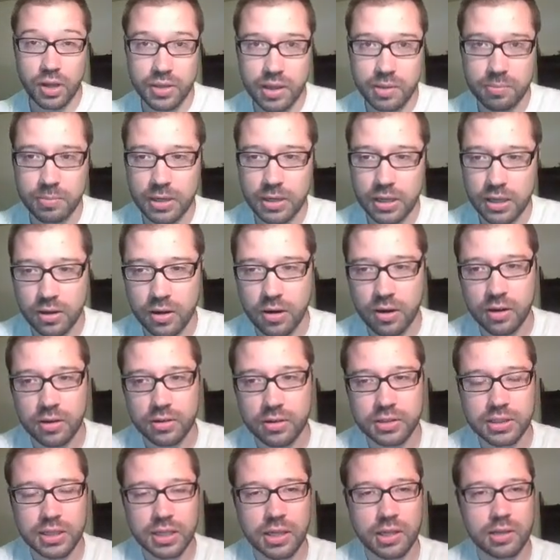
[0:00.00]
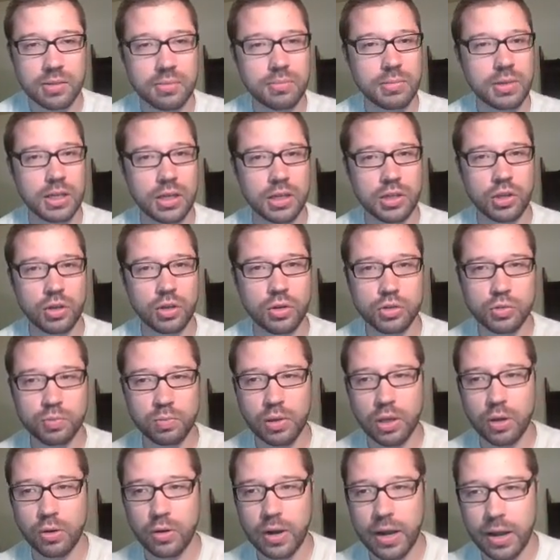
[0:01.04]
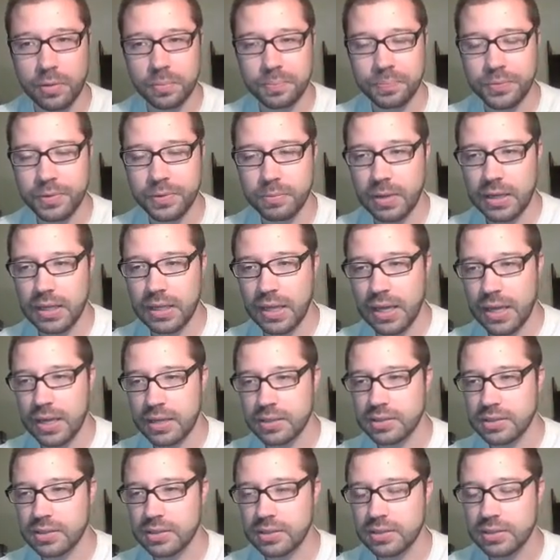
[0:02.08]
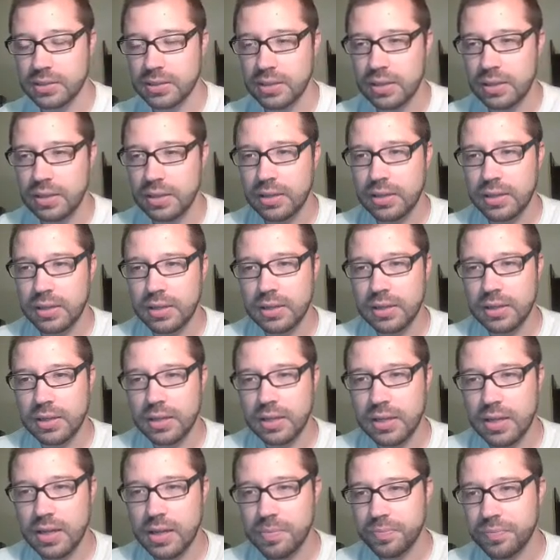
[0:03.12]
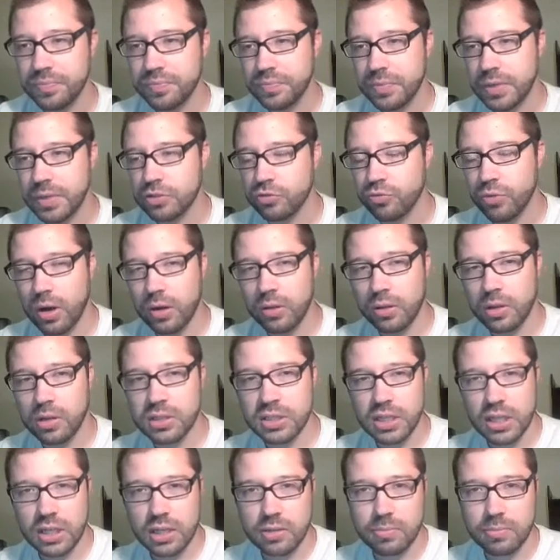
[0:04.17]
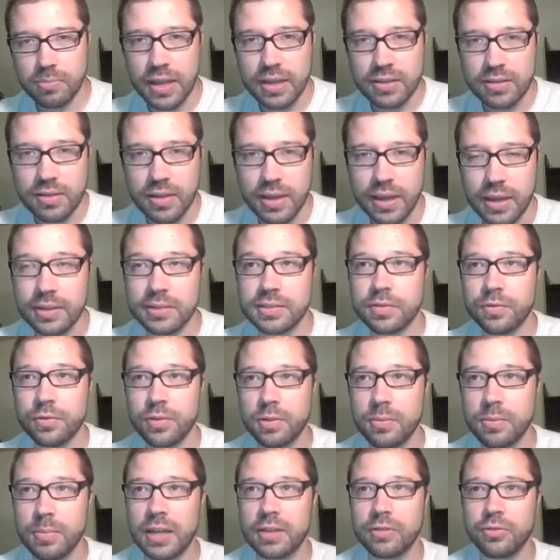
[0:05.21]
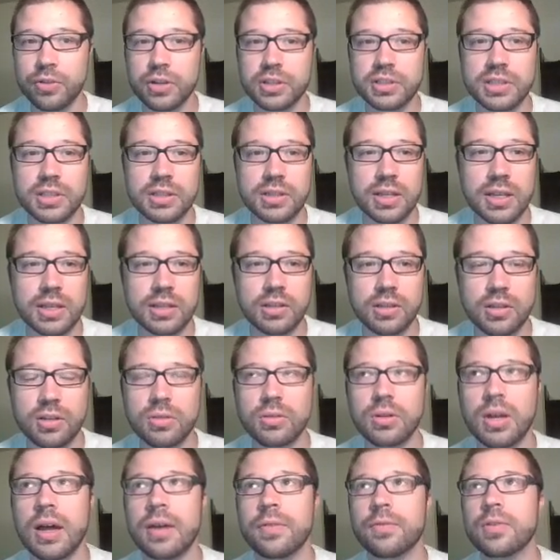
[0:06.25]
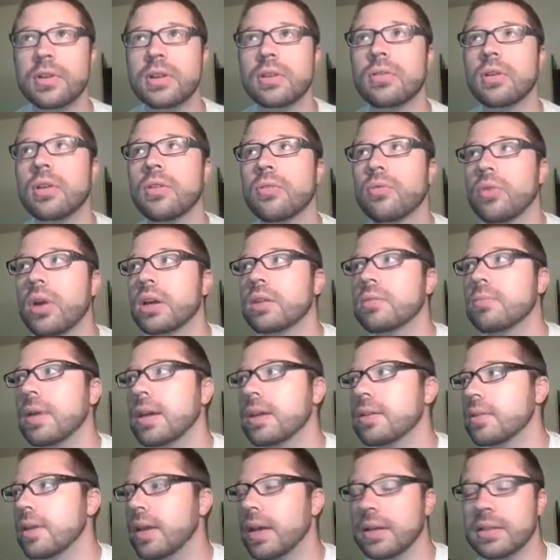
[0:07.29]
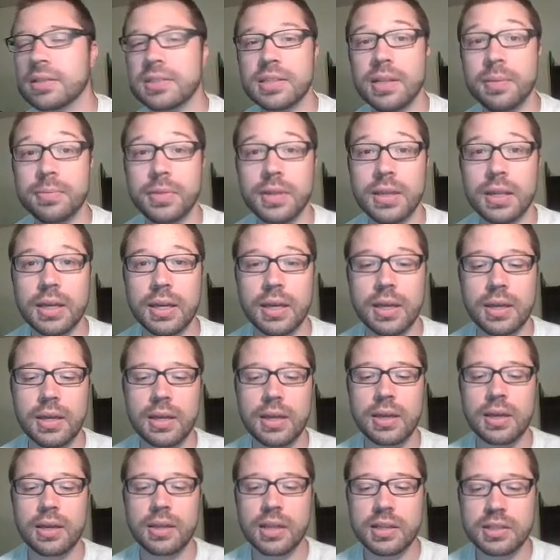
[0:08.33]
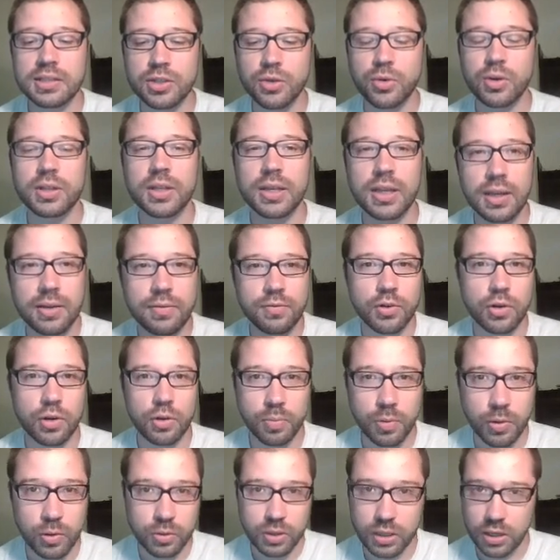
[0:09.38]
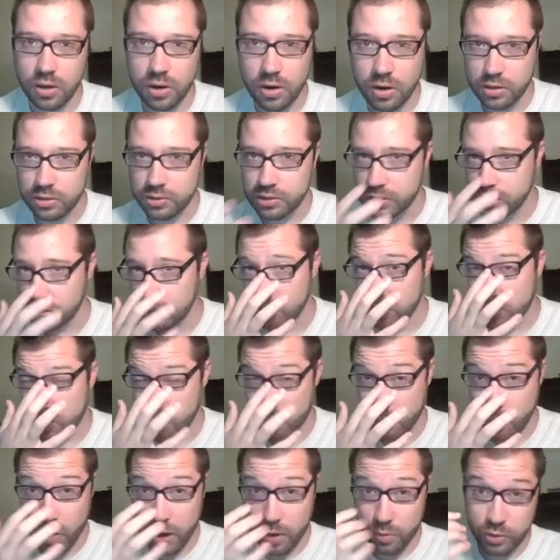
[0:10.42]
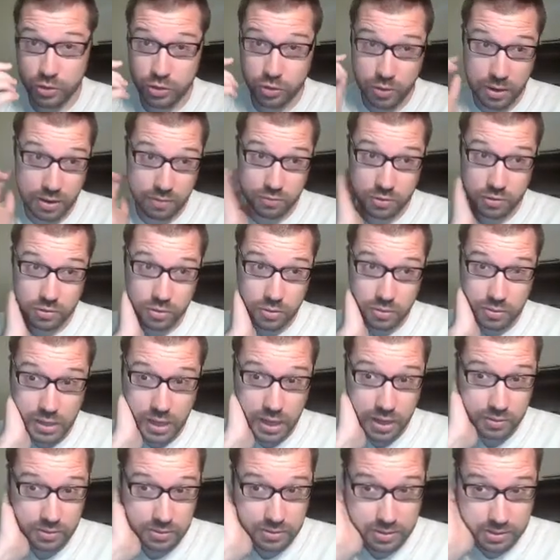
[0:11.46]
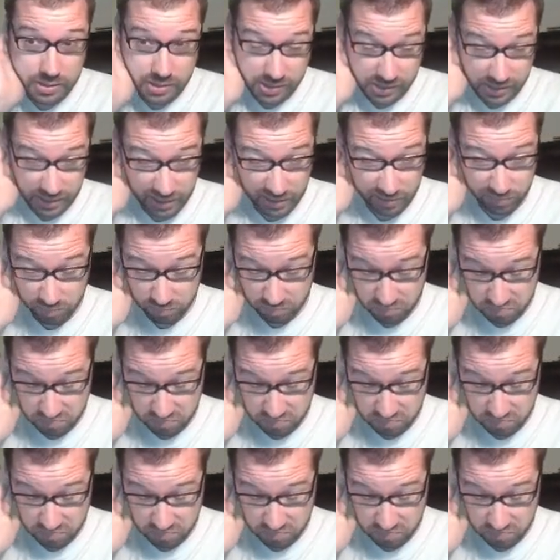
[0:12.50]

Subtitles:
that many cards. It can be a huge blowout in many cases. It's rarely seen in main decks for the main reason that you don't often run main decks something that is going to give your opponent cards. I mean, why would you ever do that? That